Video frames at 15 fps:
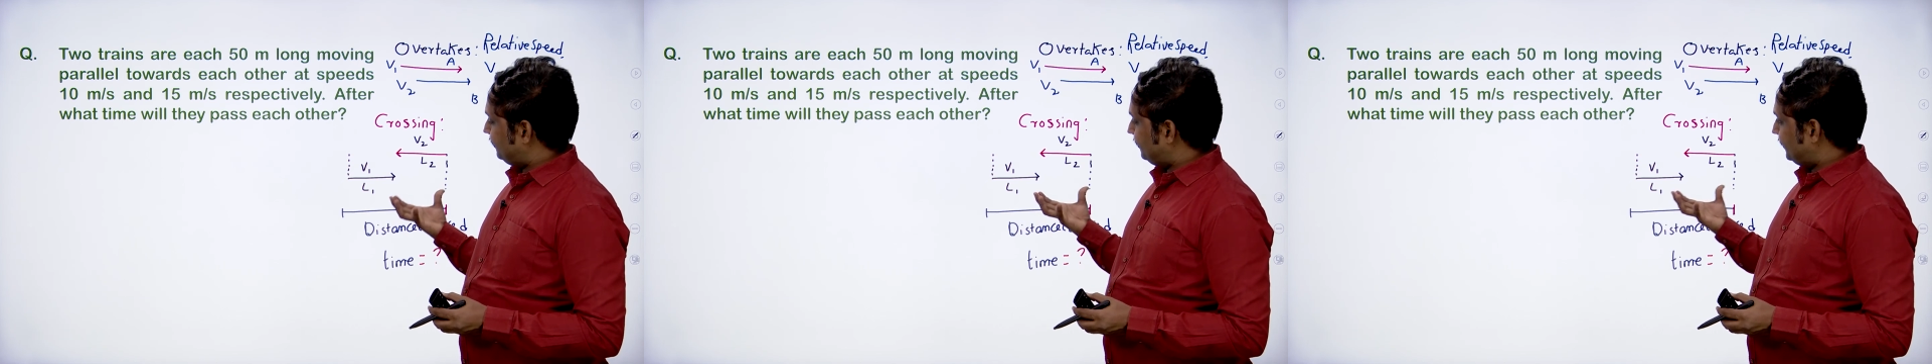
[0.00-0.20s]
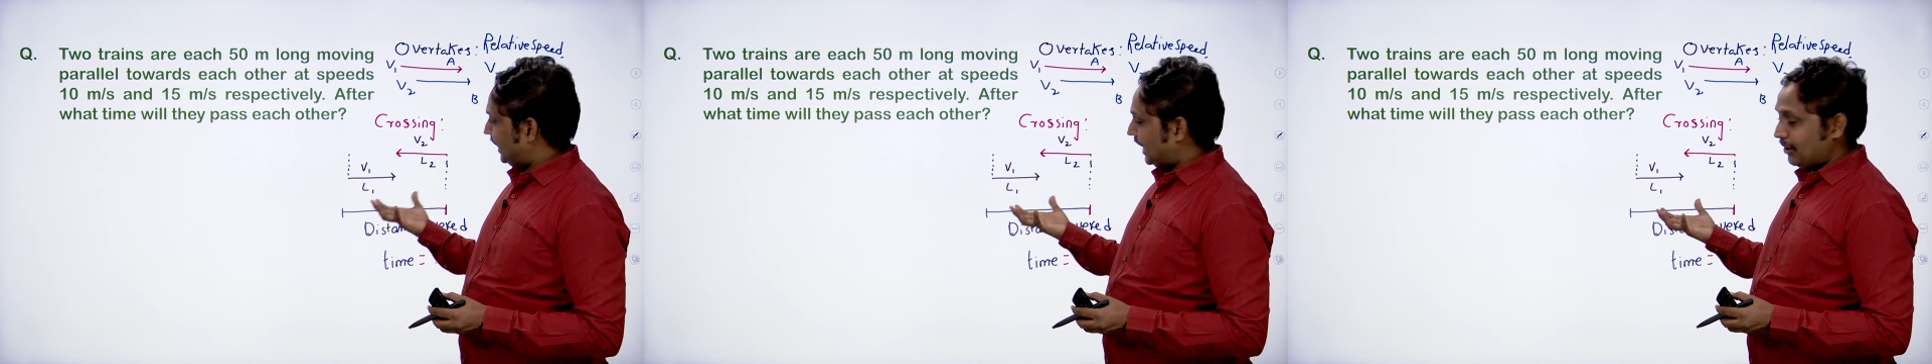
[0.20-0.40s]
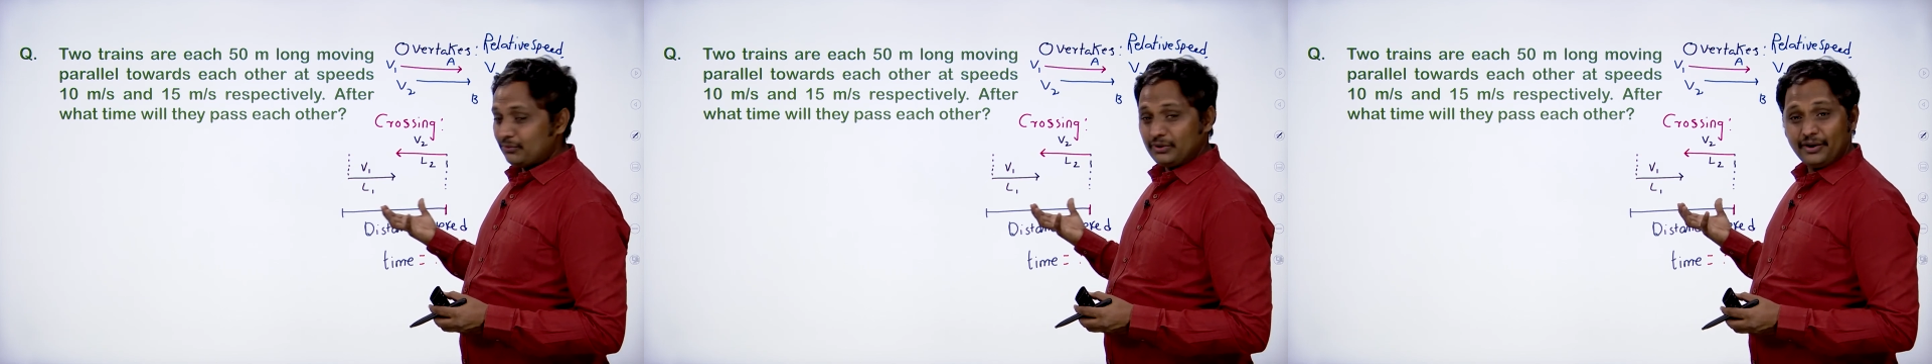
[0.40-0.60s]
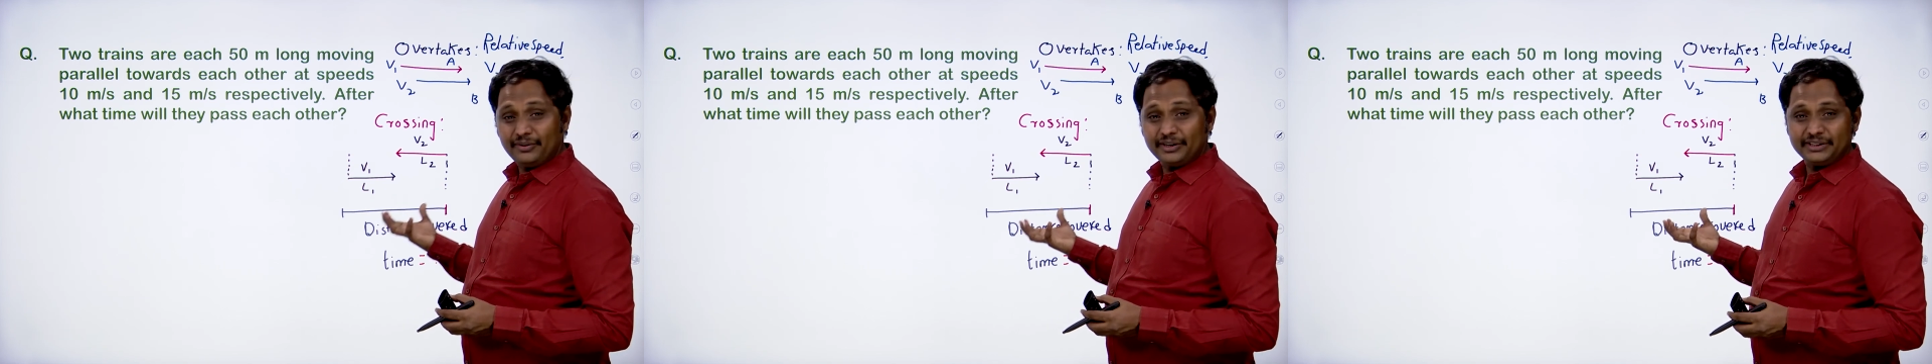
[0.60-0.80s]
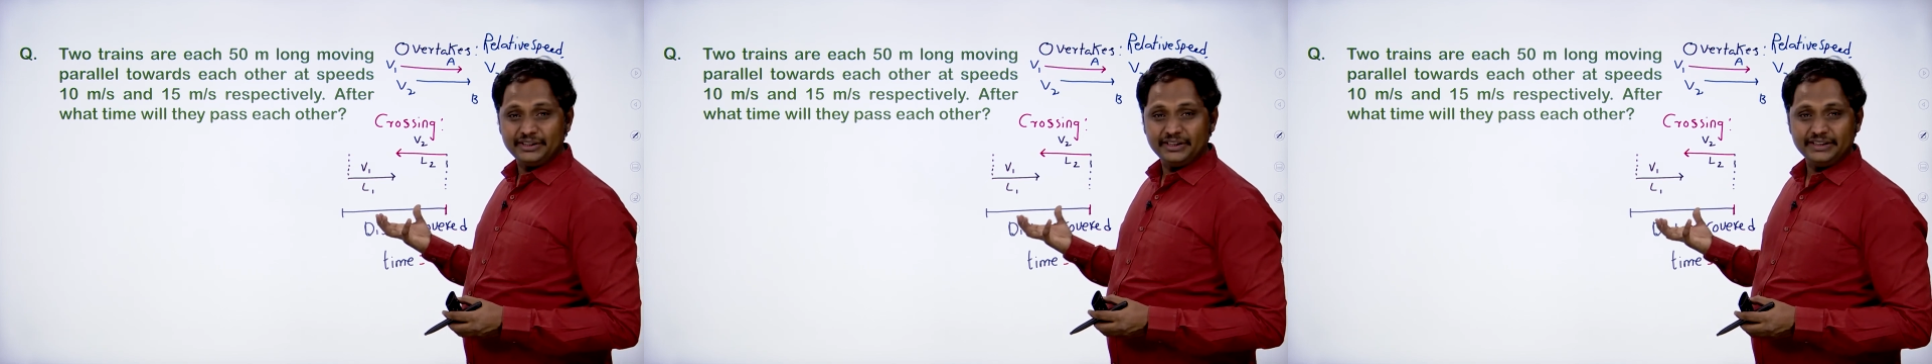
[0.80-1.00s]
they have
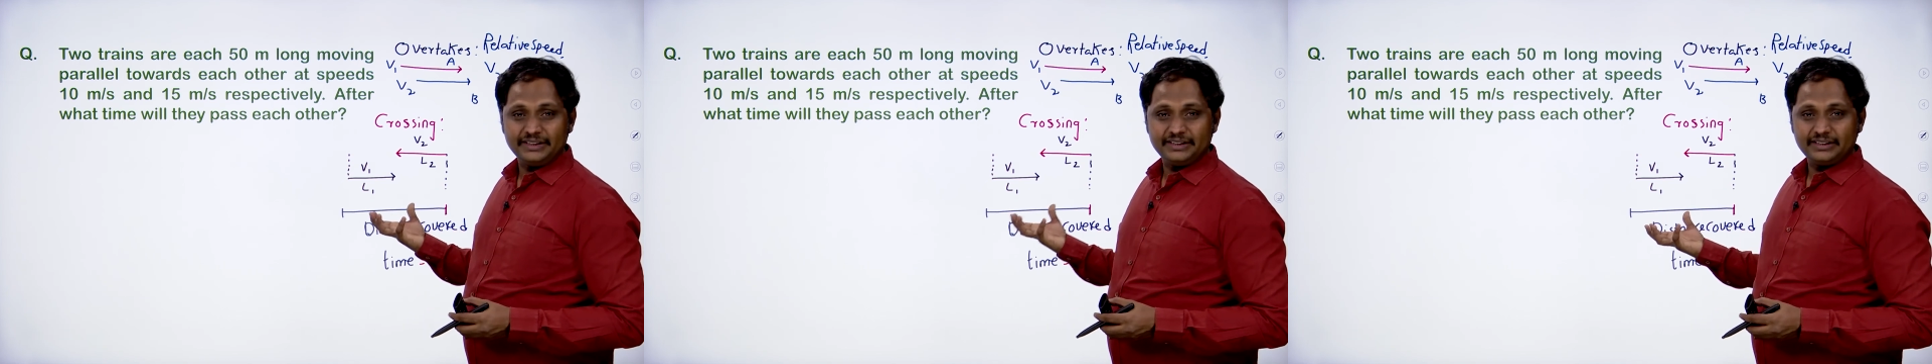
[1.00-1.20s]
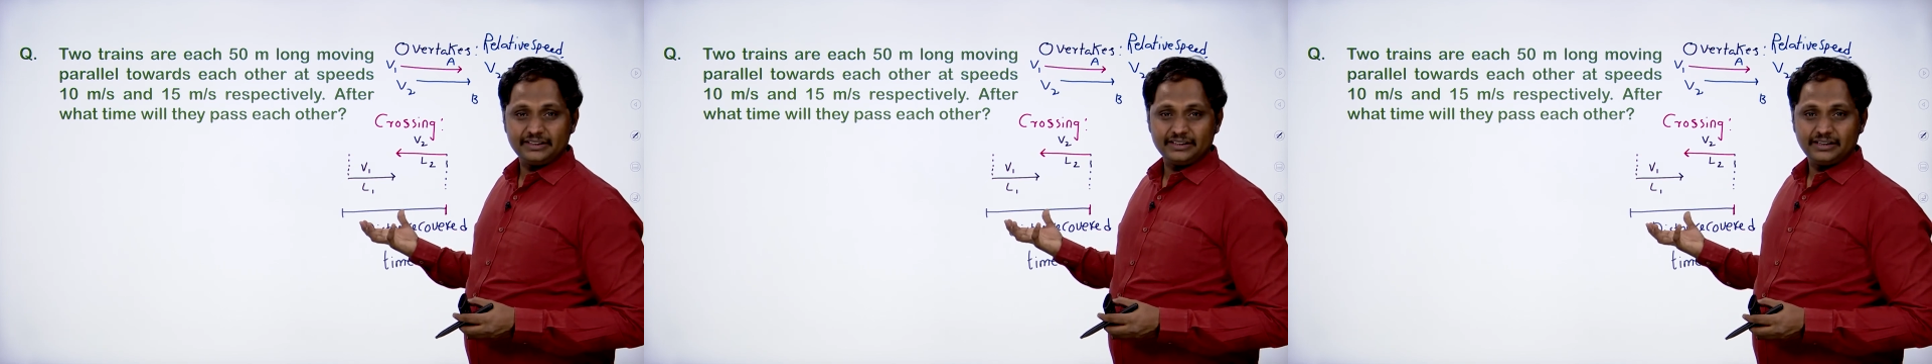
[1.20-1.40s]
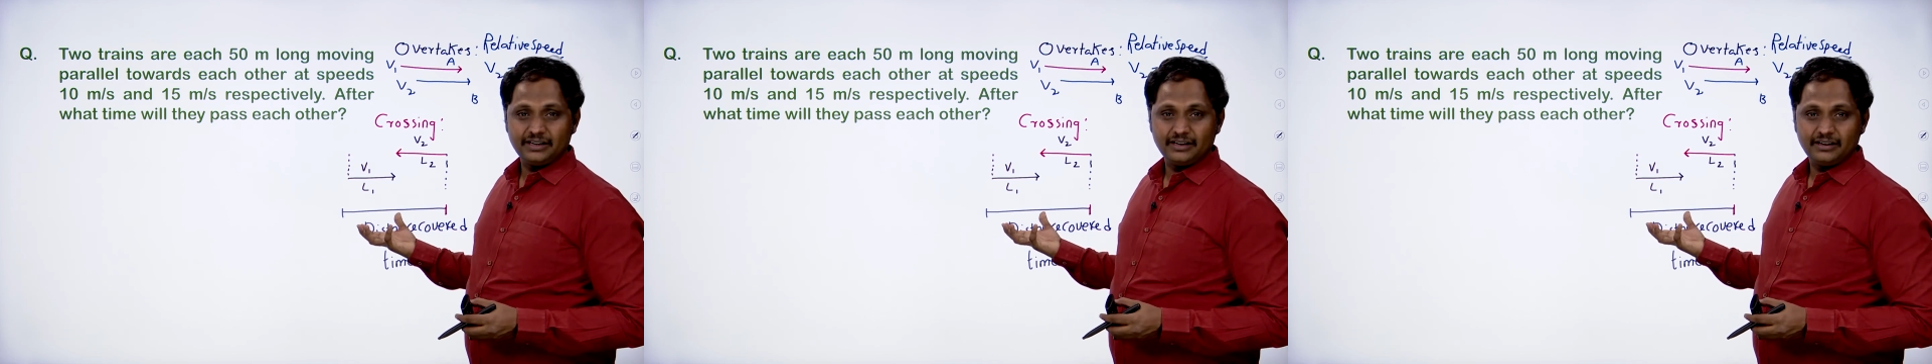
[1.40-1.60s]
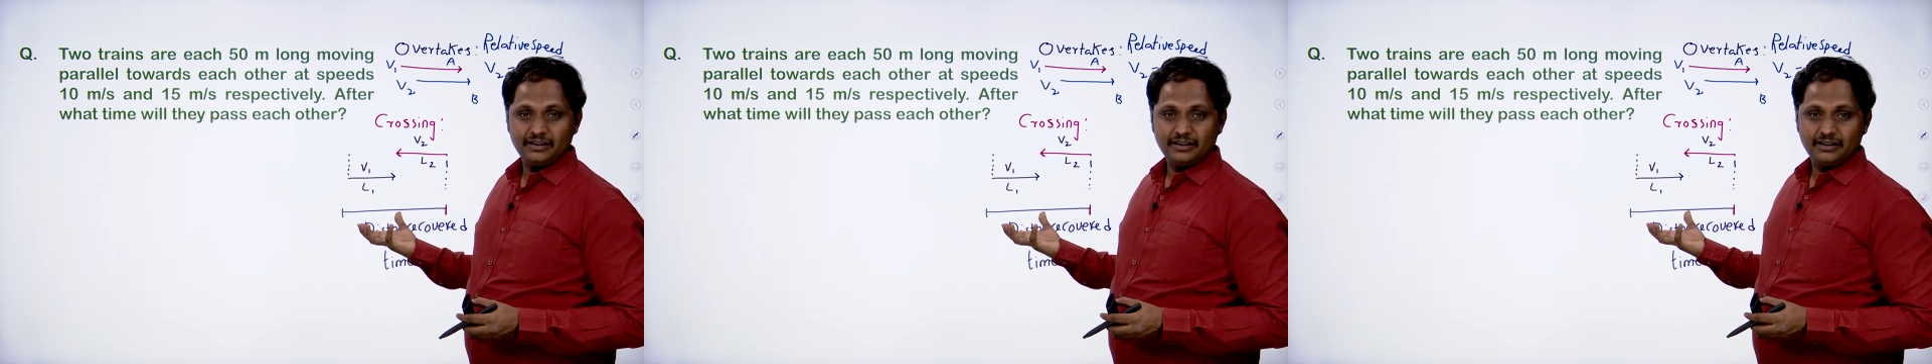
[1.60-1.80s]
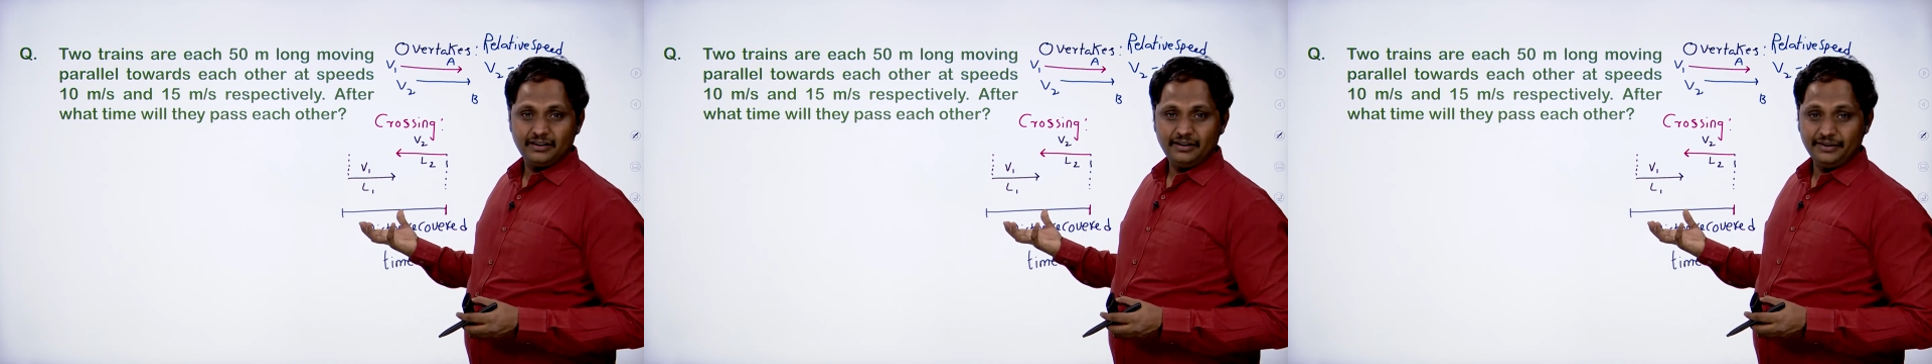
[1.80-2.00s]
covered the
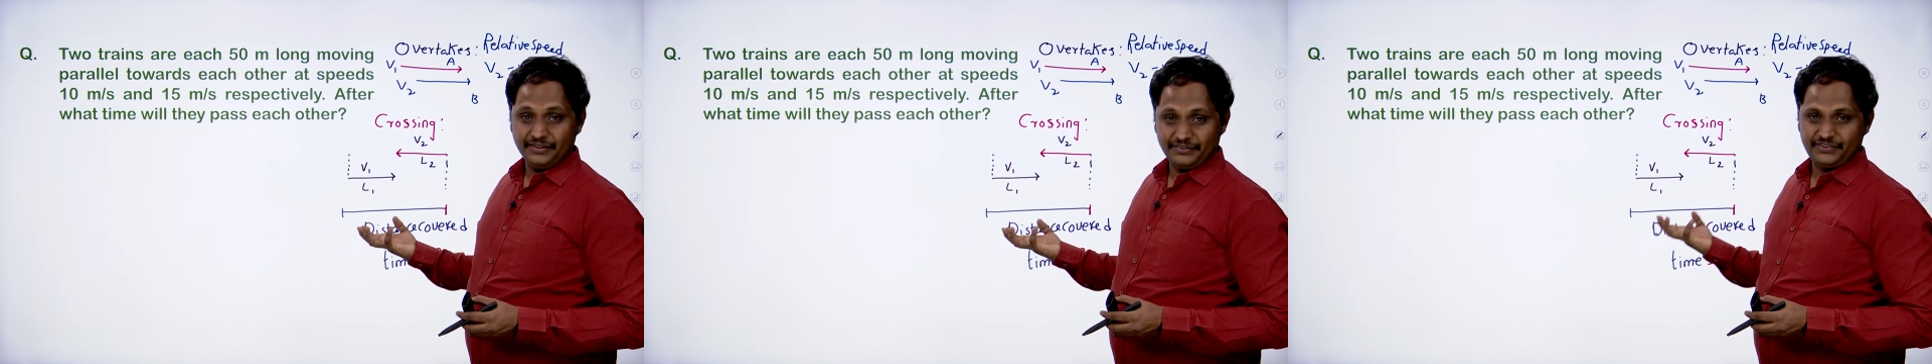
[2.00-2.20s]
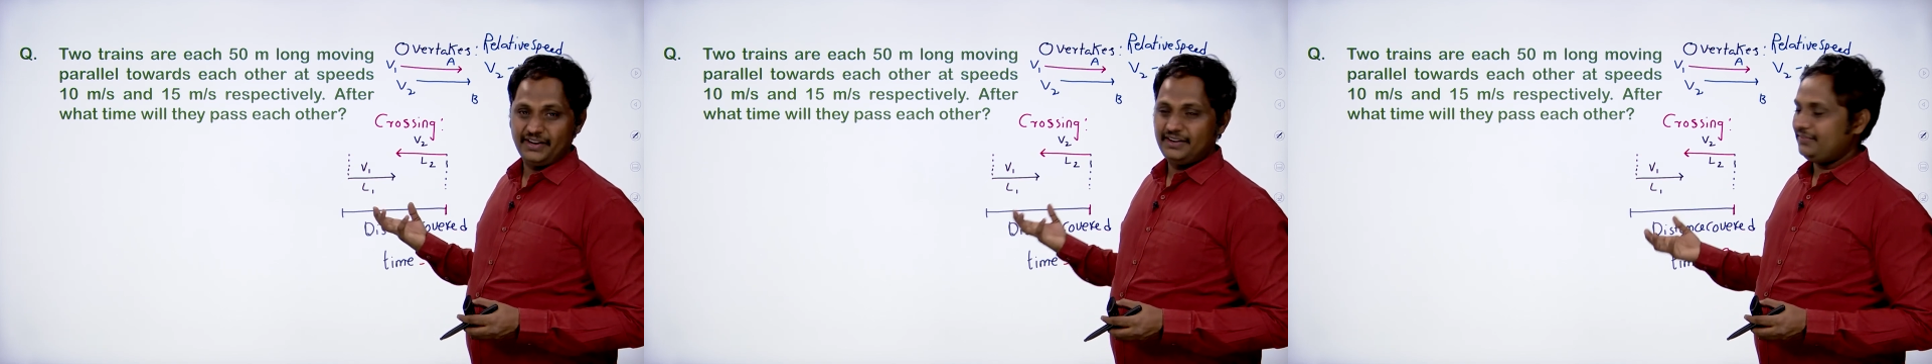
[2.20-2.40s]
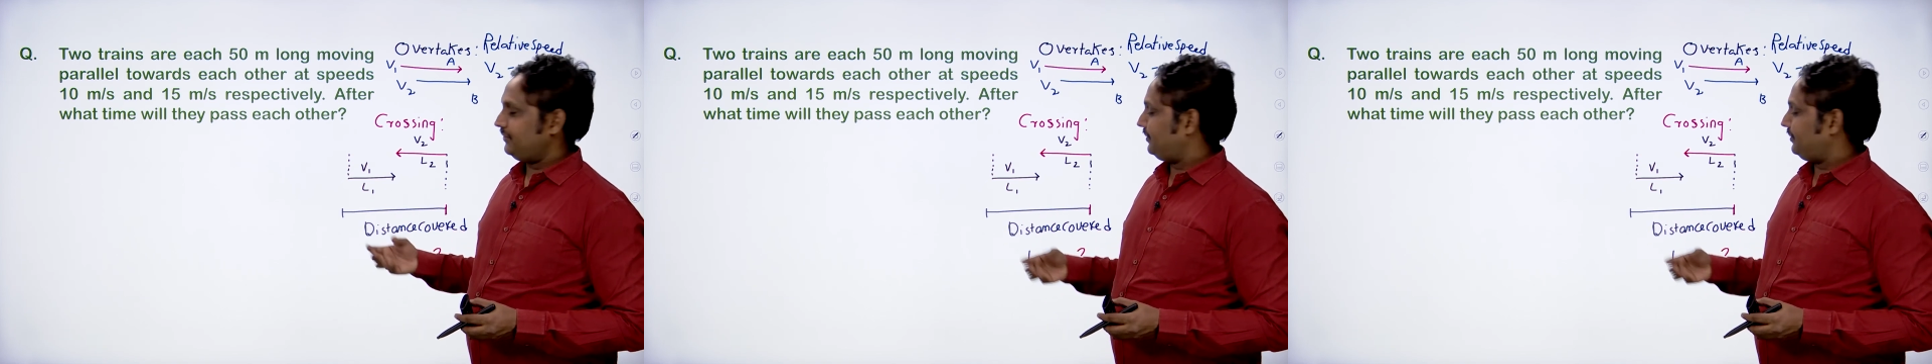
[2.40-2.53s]
distance,